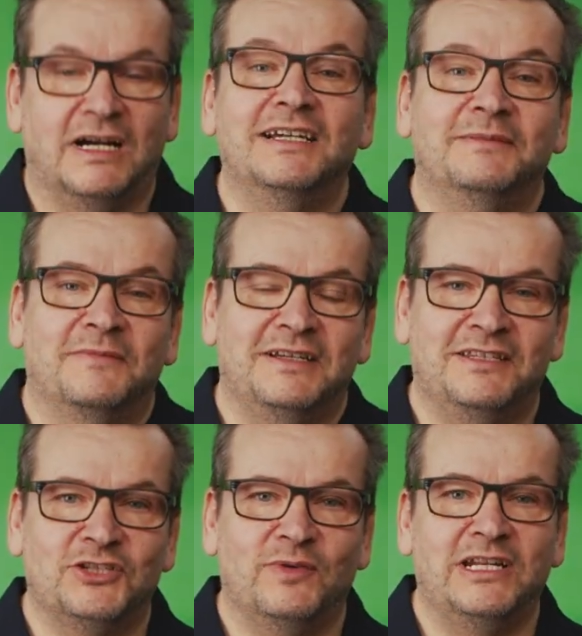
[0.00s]
Hi, in
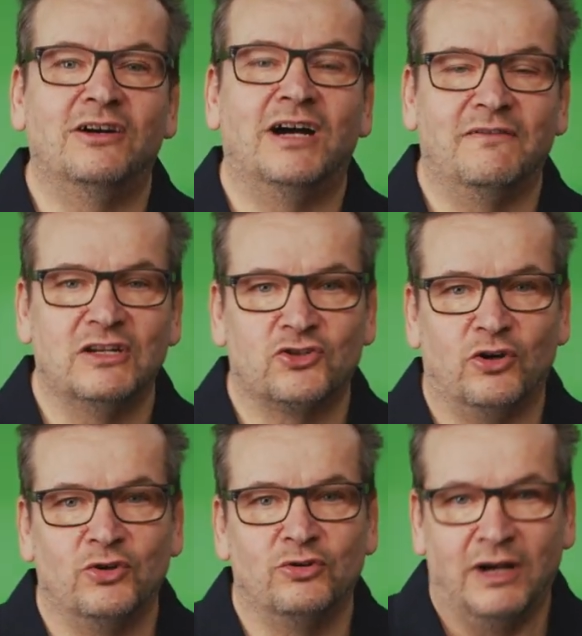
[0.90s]
this video I will show
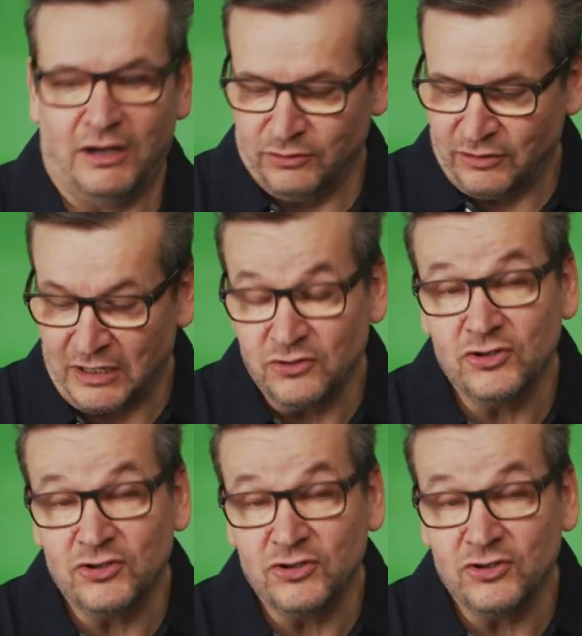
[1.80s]
you how you can